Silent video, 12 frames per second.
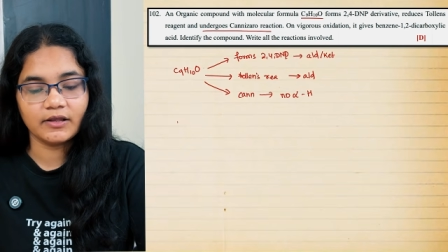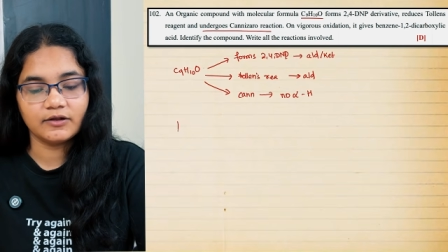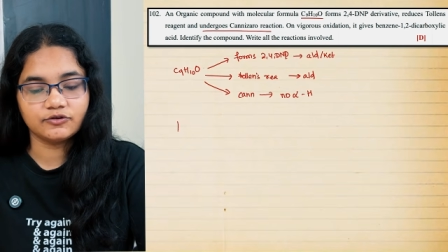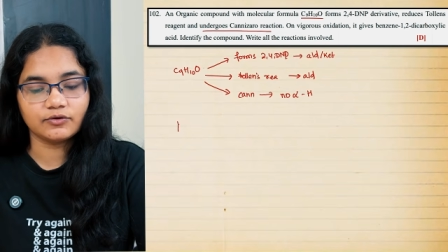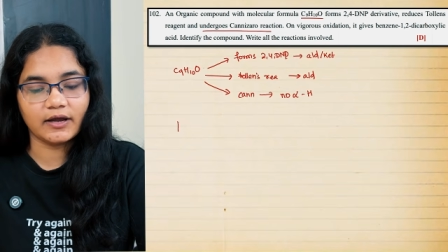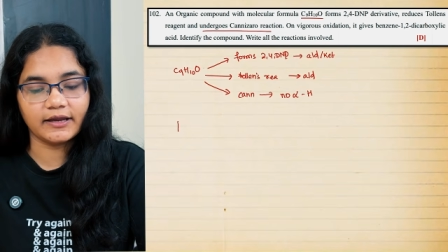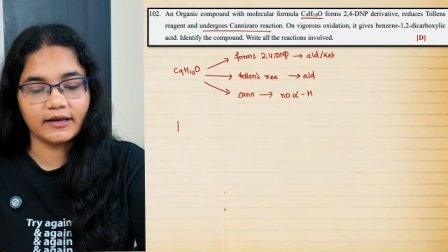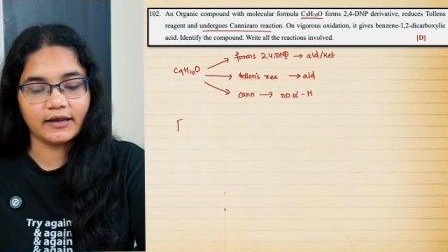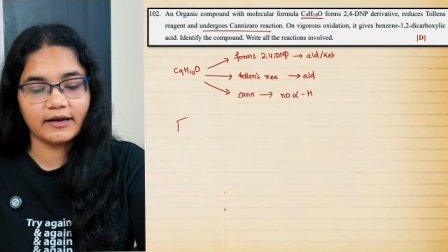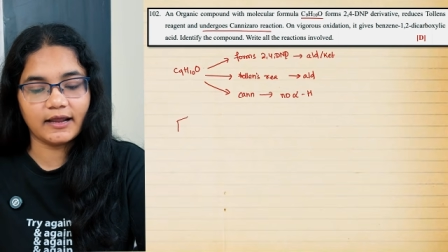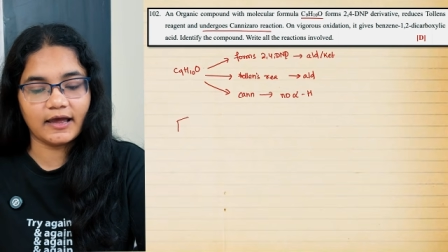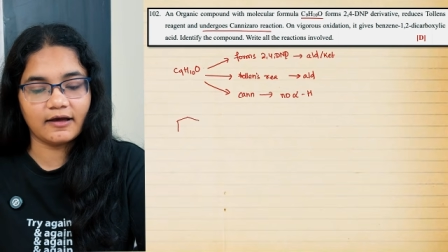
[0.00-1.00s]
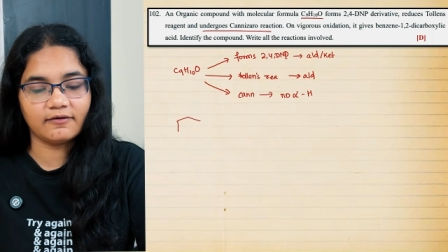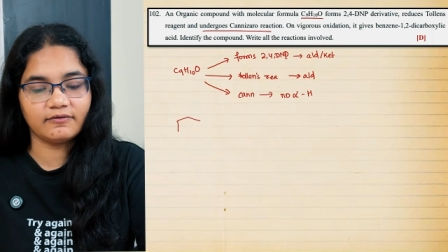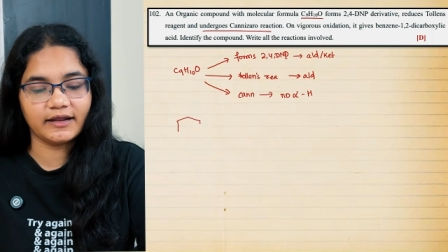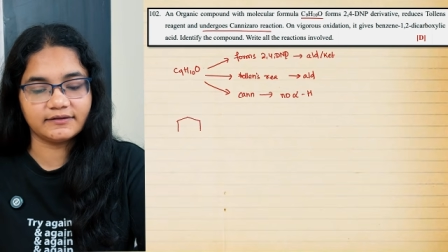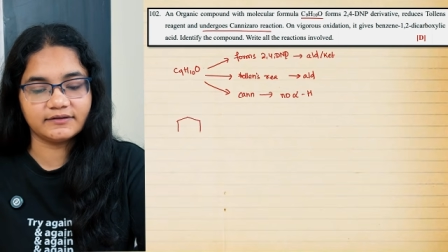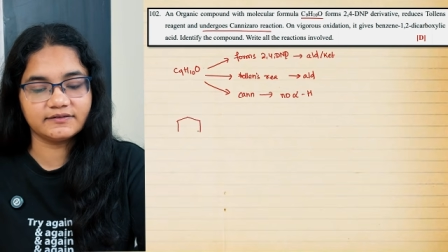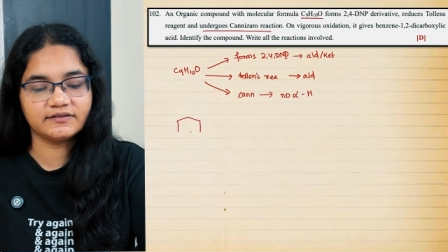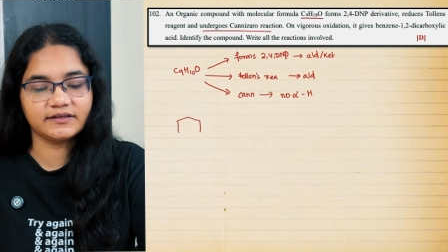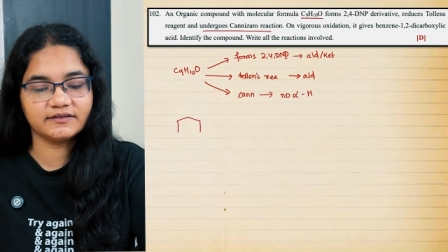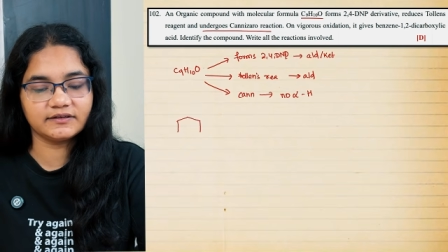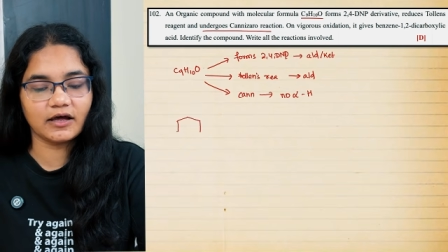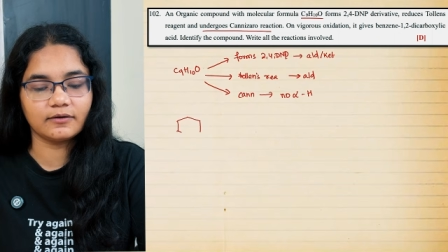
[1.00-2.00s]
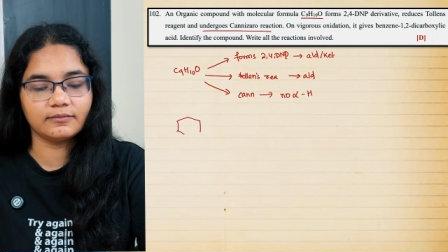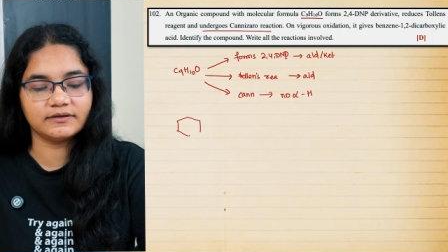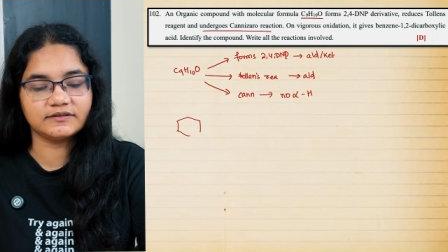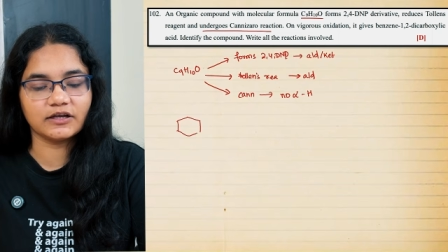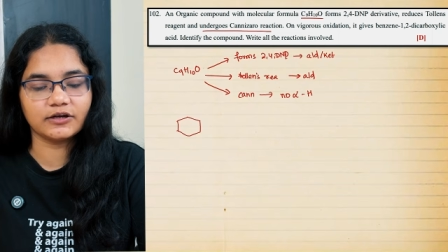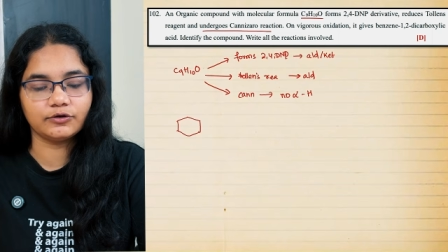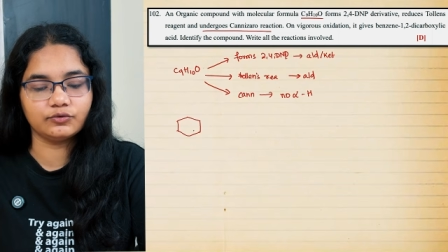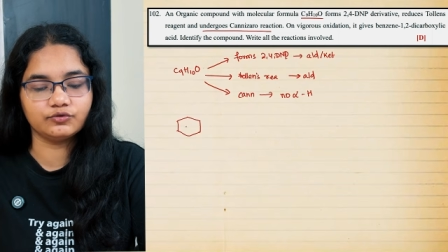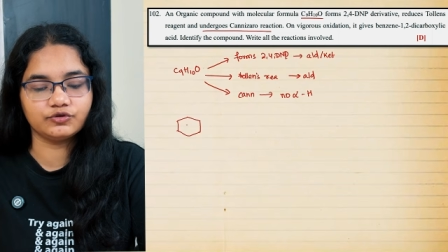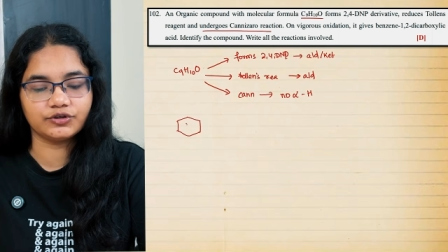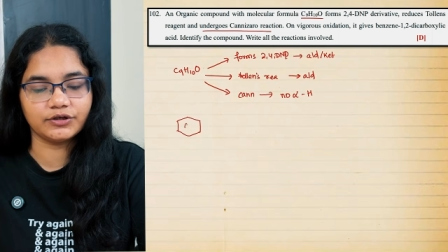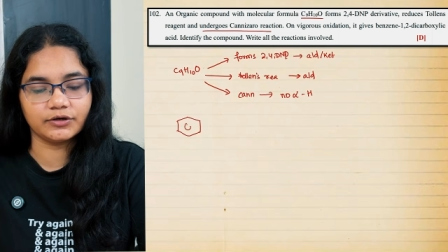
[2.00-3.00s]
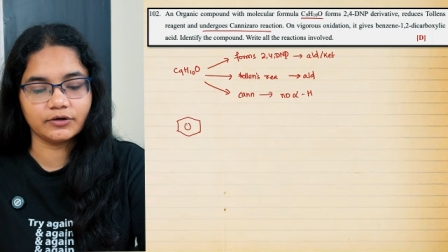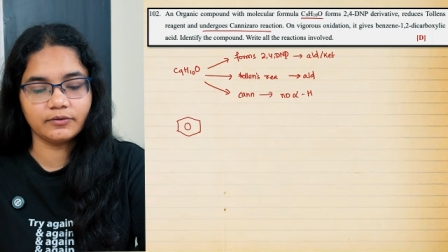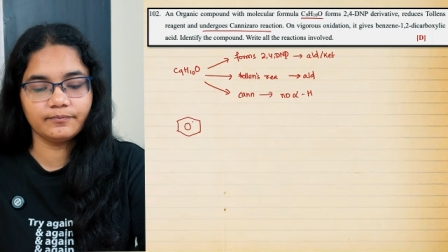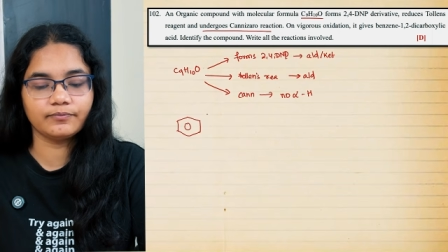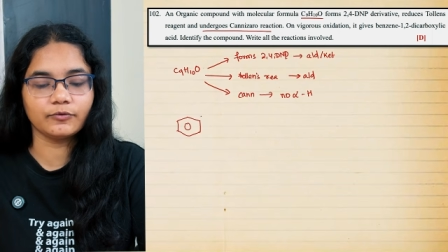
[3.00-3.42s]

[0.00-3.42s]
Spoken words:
So I can have like the 6 carbons are used here.